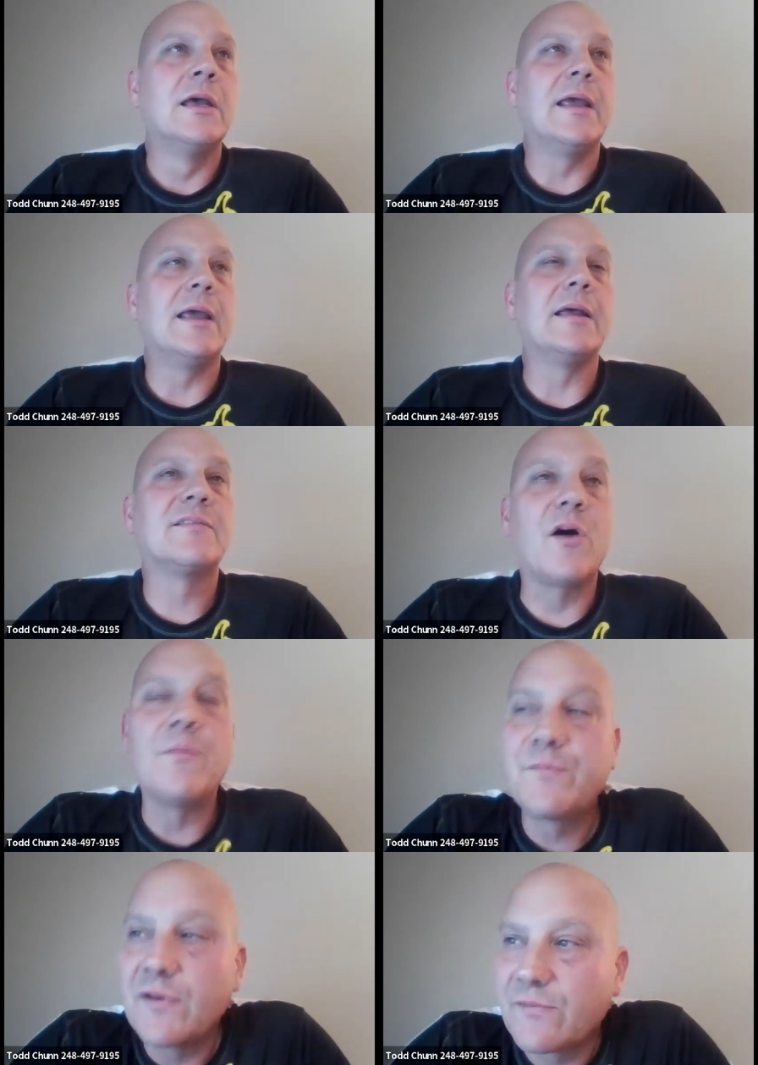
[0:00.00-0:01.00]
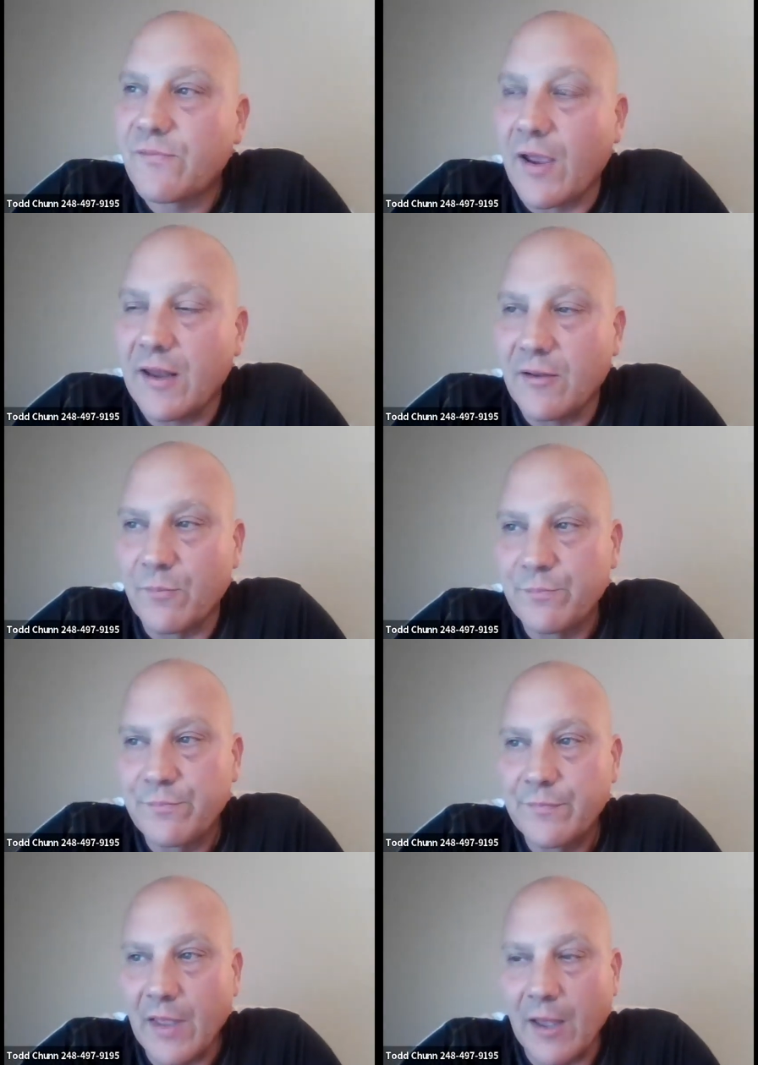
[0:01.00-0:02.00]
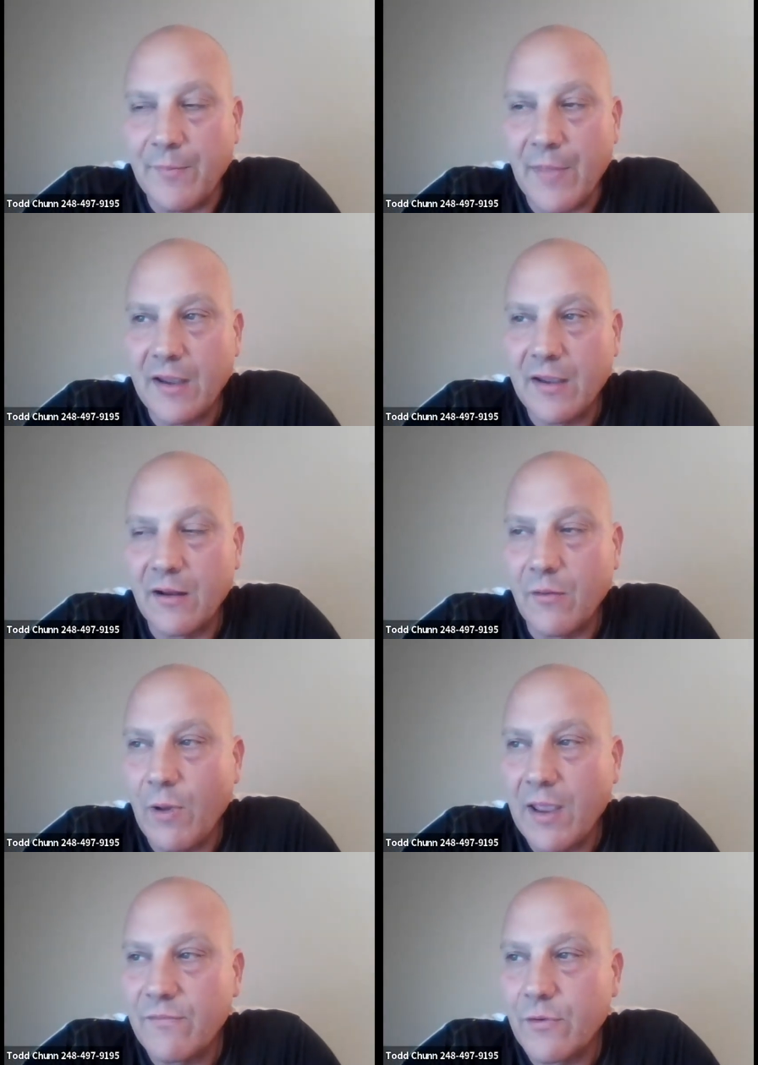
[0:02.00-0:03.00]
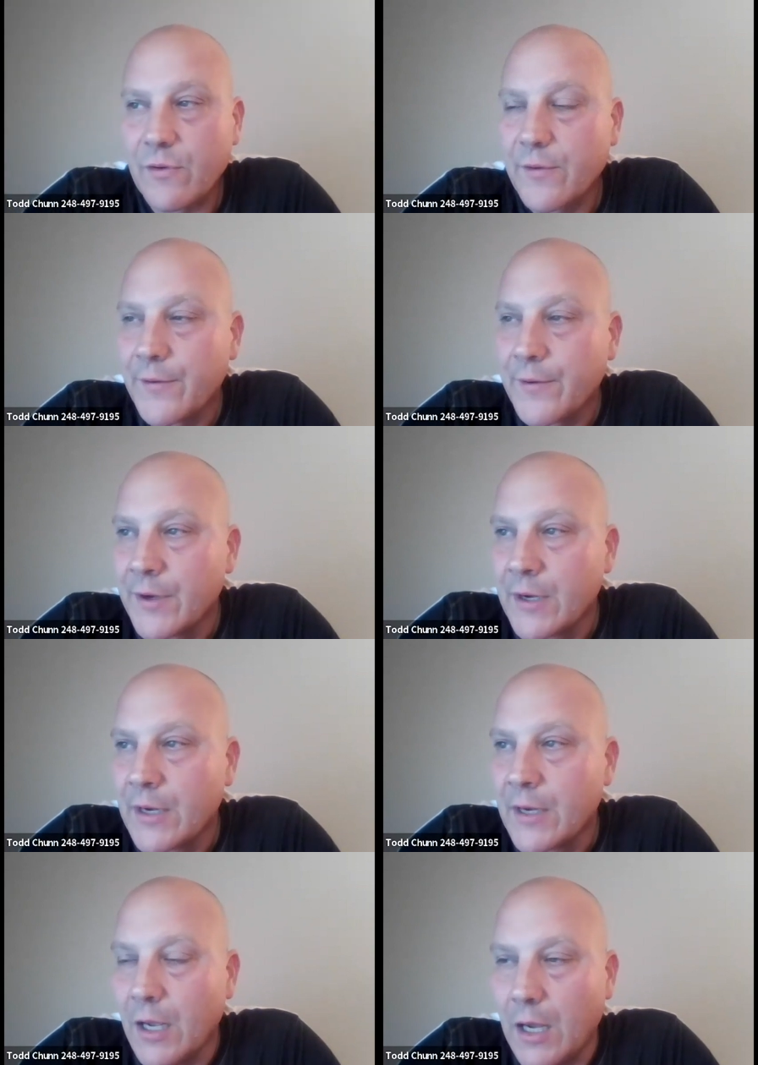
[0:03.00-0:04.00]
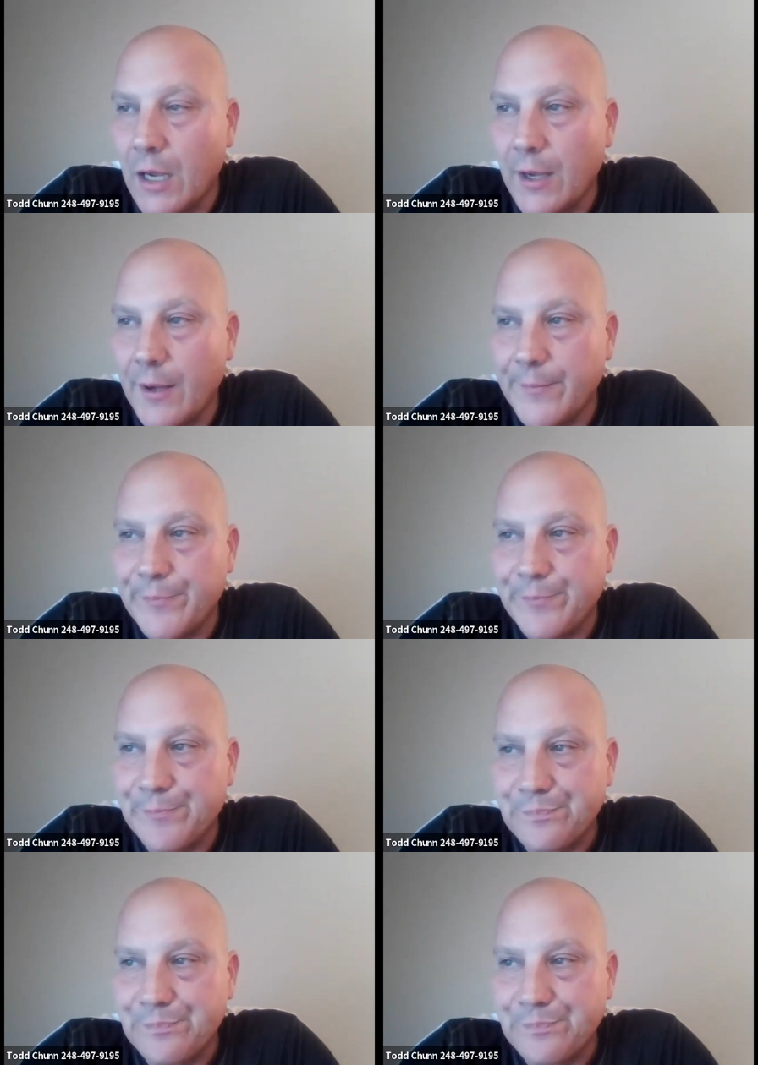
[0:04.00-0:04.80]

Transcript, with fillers: And so I'm just fighting them. I'm not going to waver. Um,